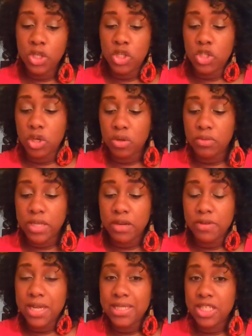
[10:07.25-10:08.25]
So there
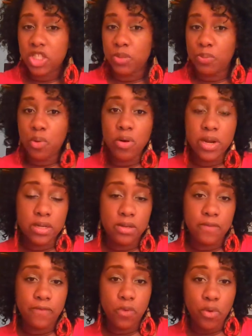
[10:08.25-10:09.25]
is a support
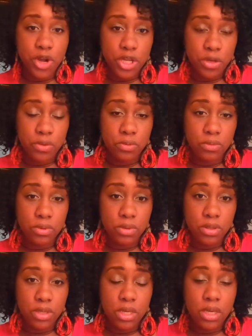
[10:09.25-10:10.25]
for you
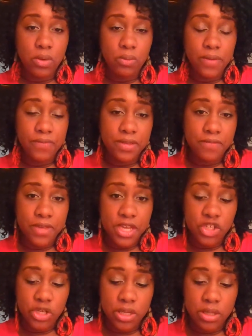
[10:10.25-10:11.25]
with the
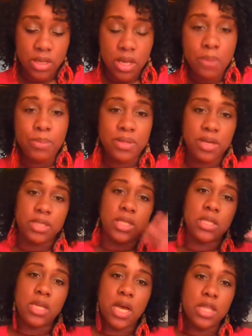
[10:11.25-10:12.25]
vision, but there's
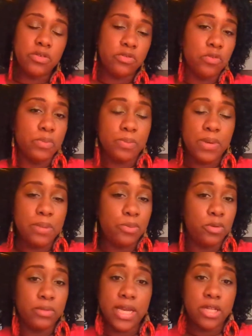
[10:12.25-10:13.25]
another group of
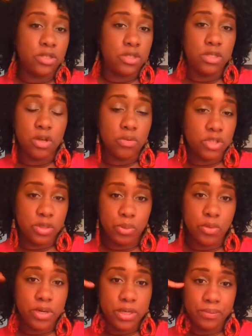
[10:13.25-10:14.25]
people that don't
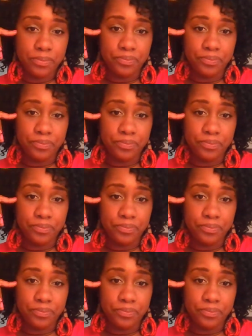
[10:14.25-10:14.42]
support it.